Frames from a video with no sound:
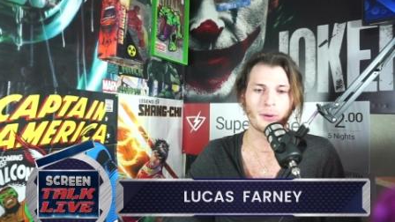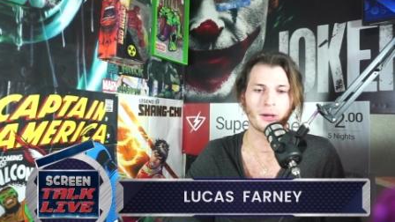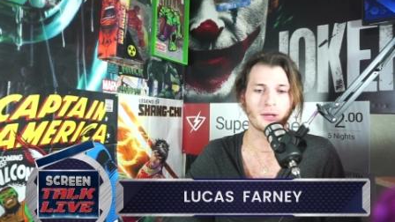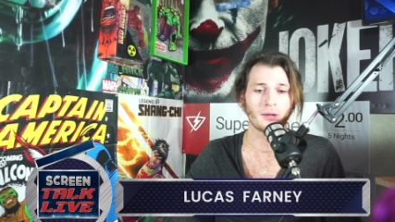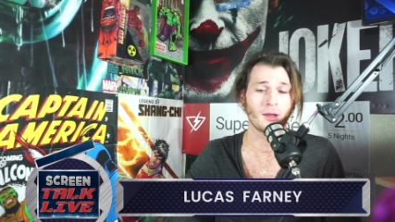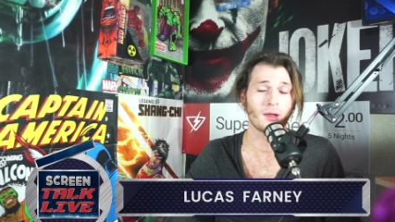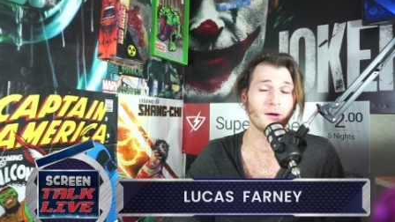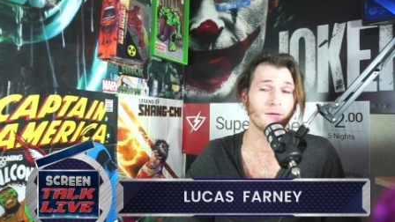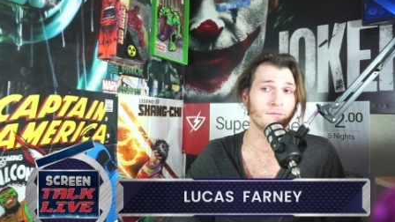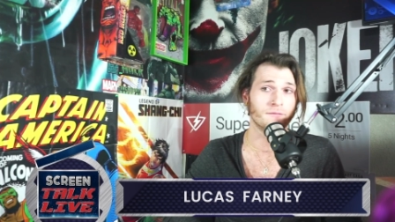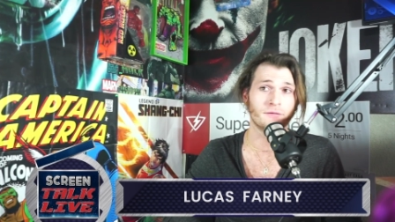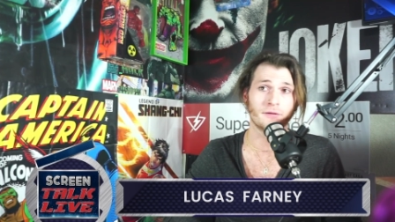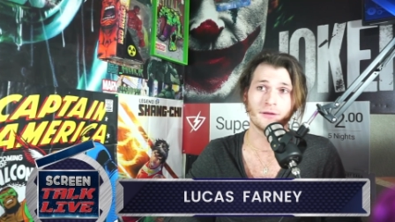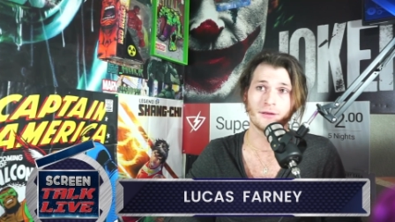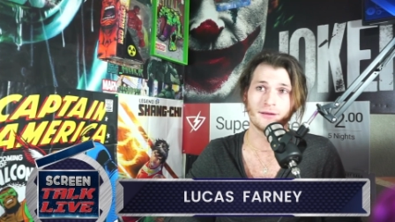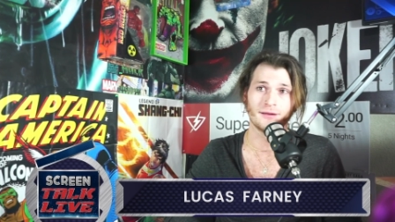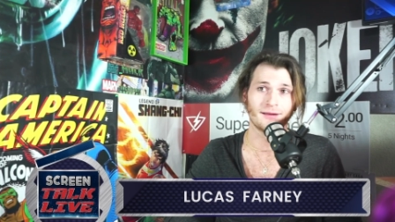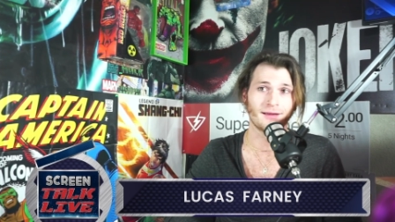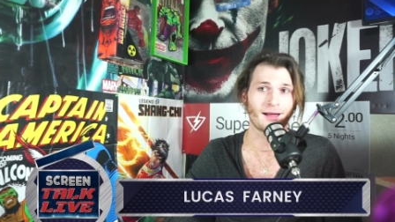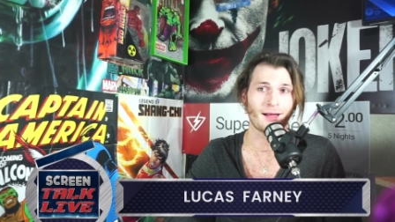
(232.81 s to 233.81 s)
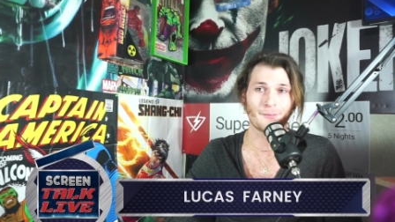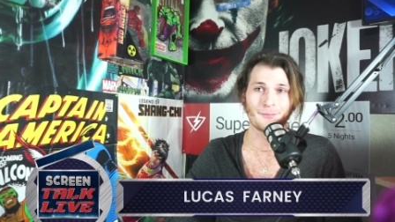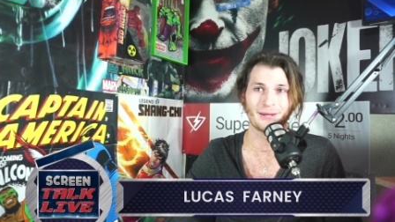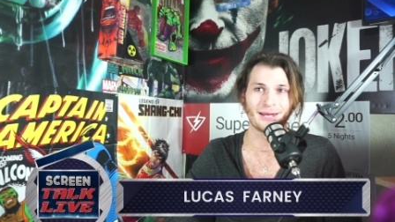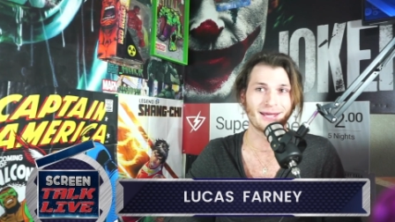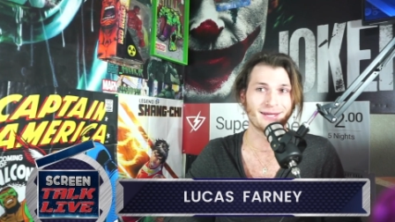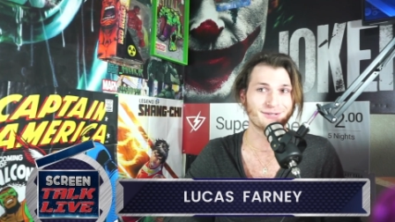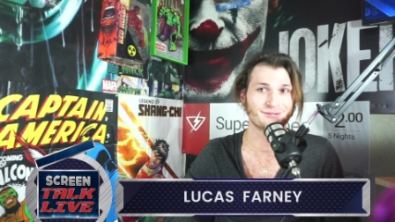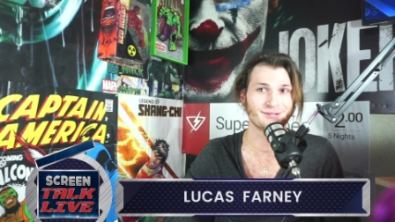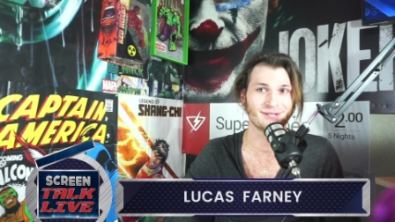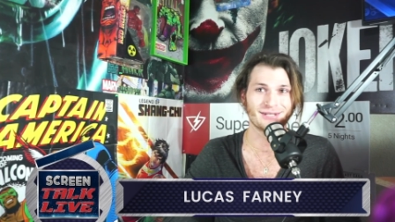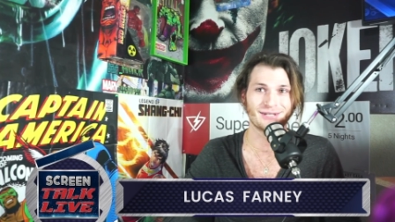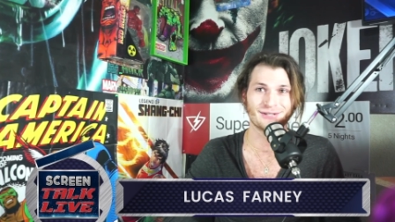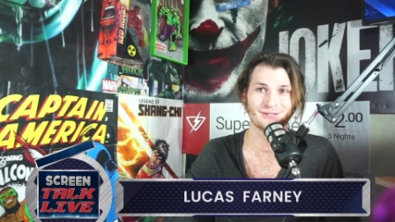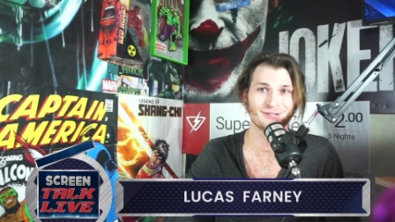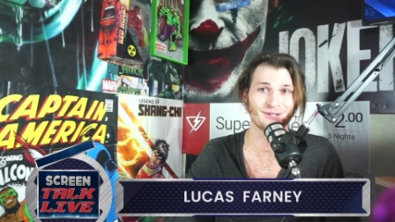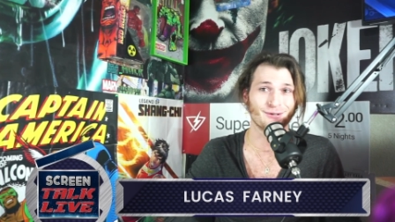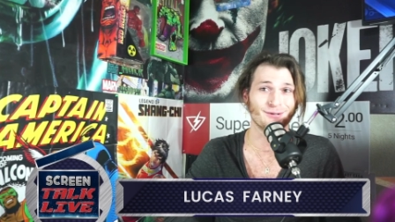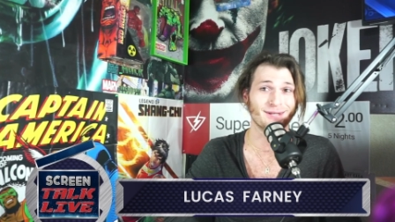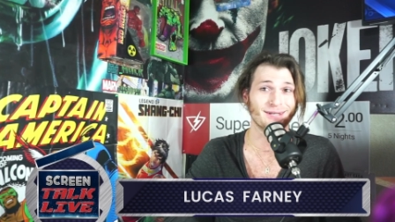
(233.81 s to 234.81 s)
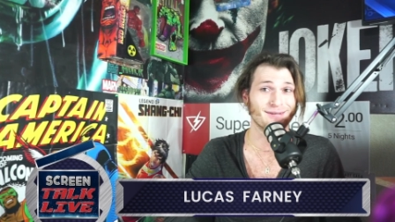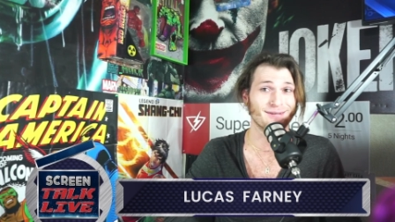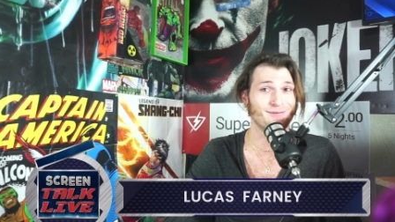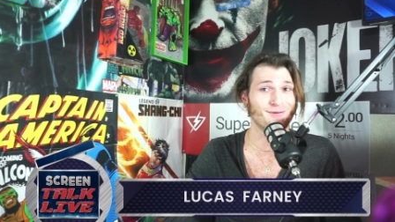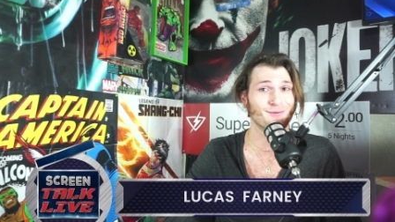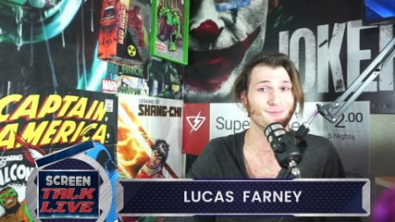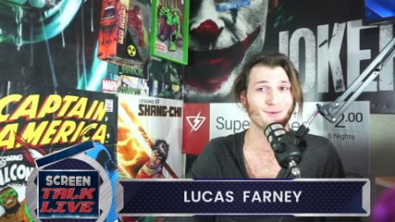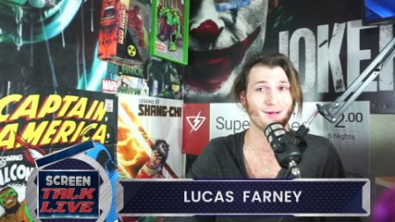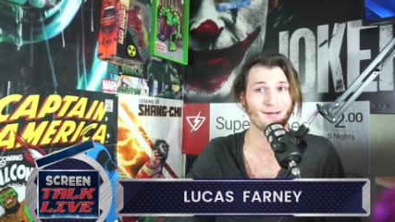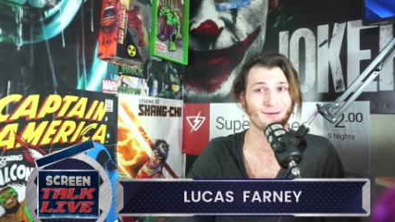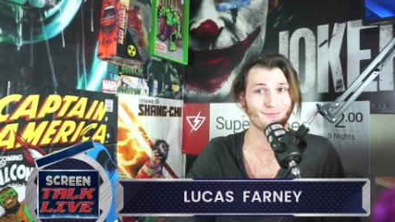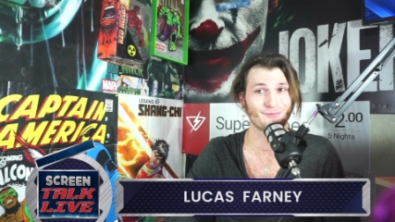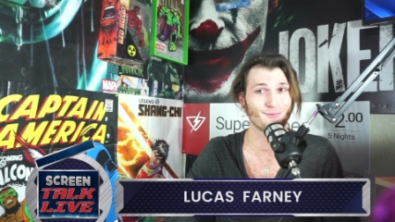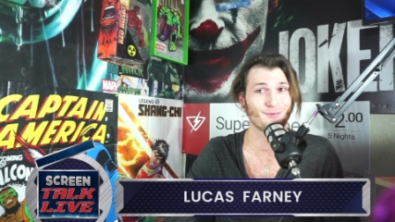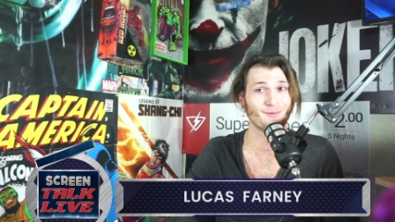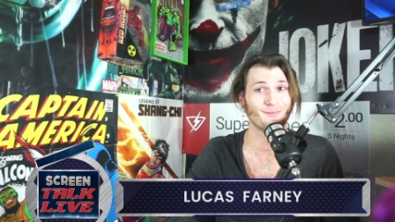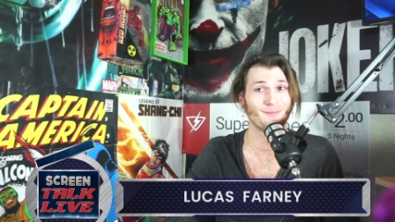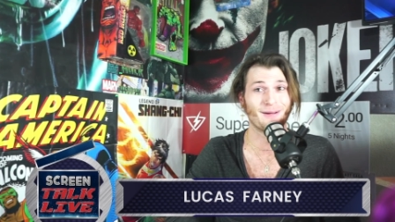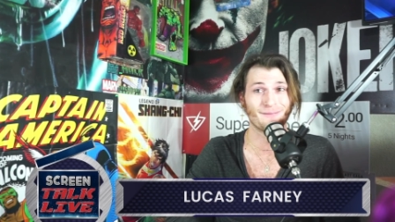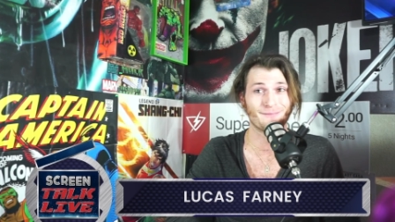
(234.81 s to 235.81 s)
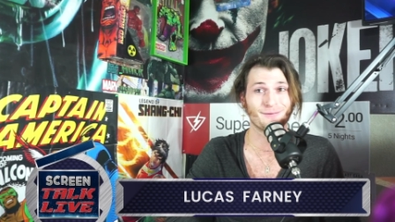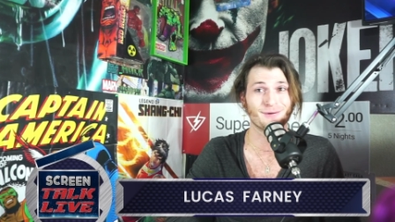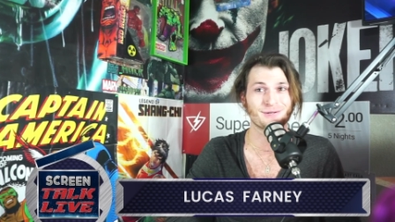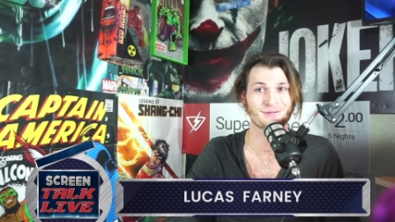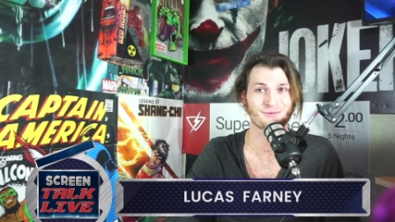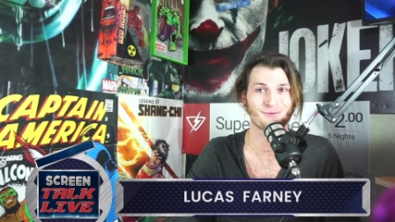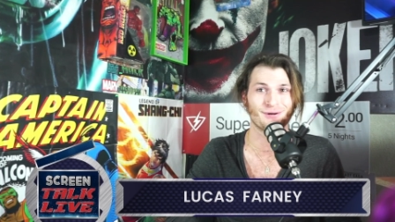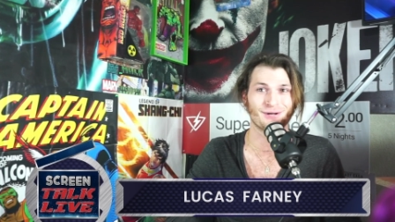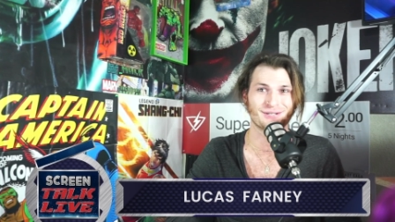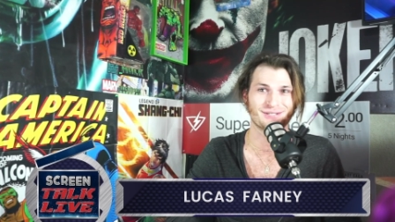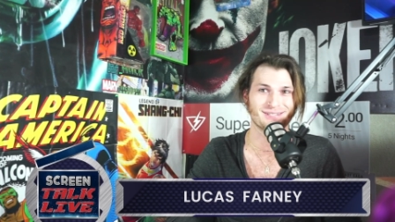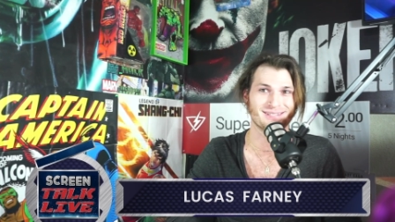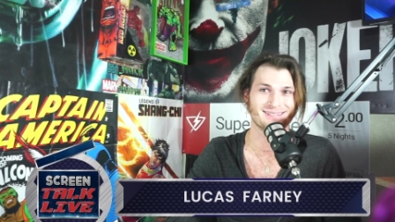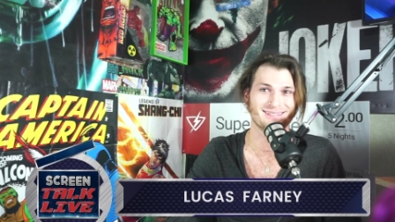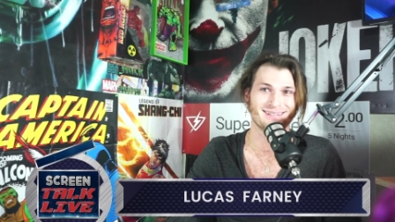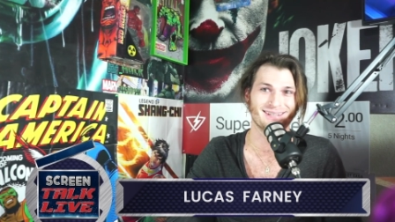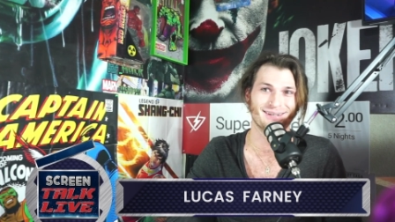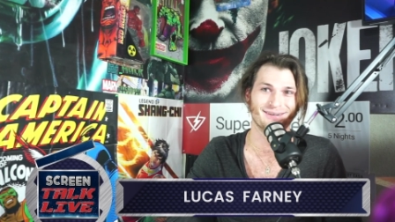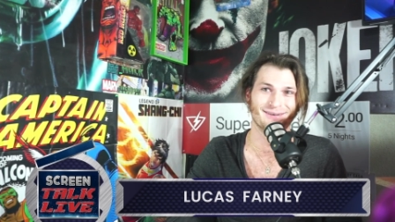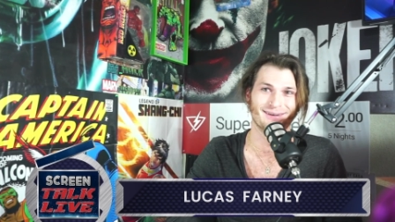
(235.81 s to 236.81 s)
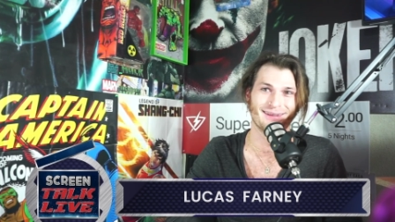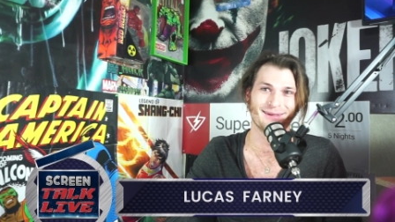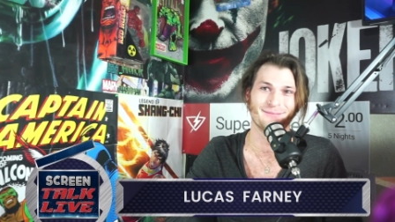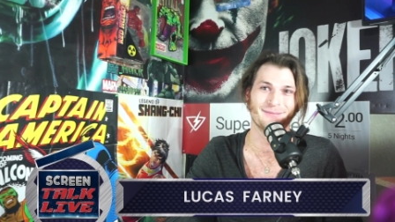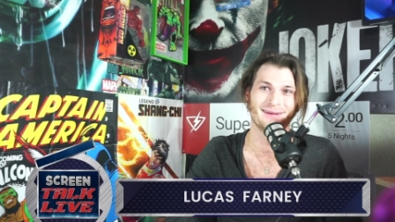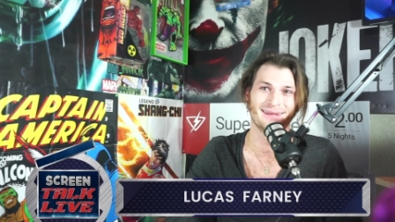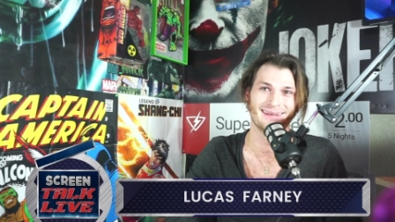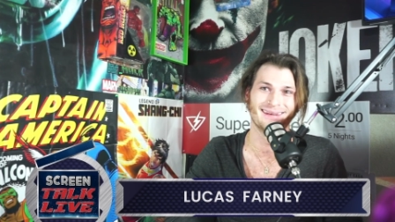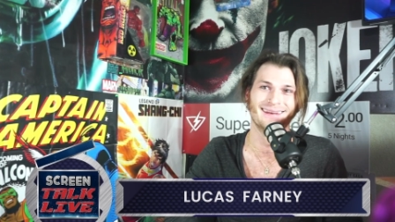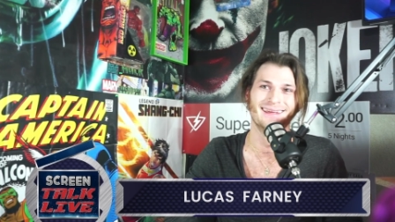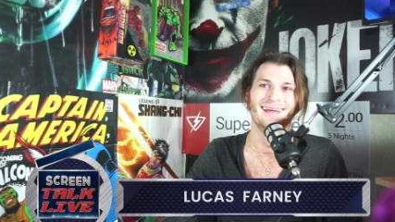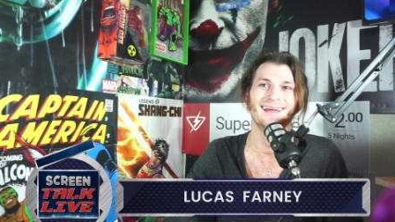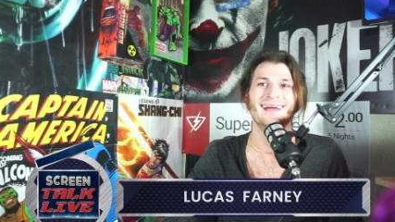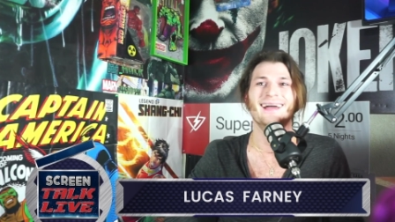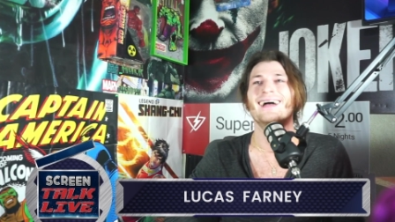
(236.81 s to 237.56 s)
I loved the. I mean, Angelina Jolie Tomb Raider is one of my first crushes. You know what I mean?